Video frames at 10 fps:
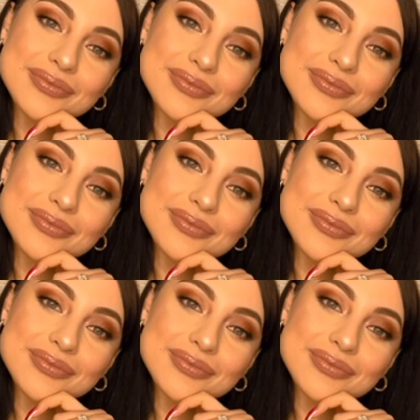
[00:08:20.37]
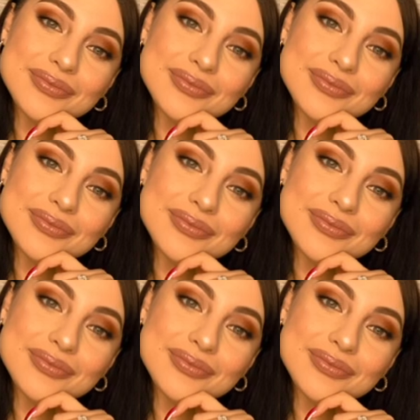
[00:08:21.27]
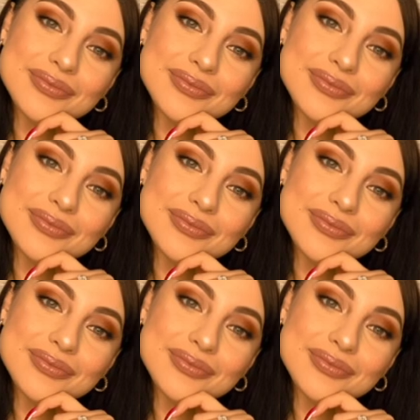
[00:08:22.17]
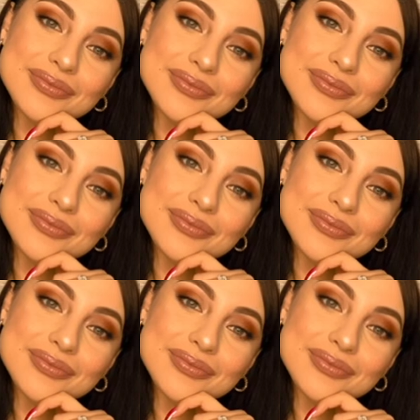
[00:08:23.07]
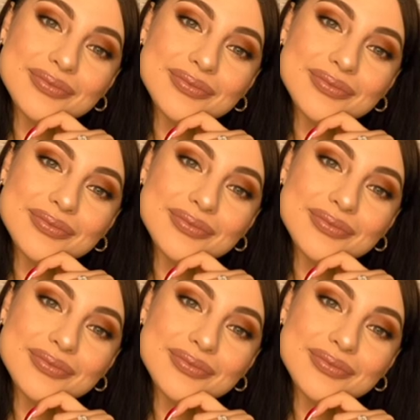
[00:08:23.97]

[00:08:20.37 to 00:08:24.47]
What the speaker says: Nothing is said.